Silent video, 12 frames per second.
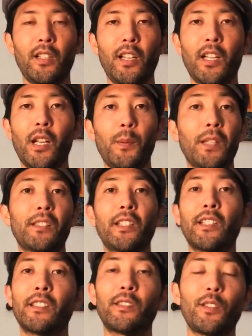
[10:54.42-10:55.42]
And I'm not
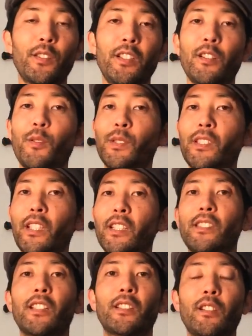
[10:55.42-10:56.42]
saying it's, you know, once again,
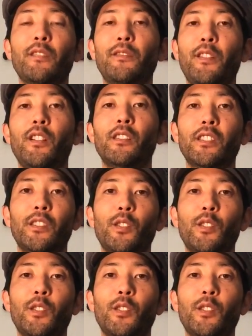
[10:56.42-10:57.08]
it's not their fault.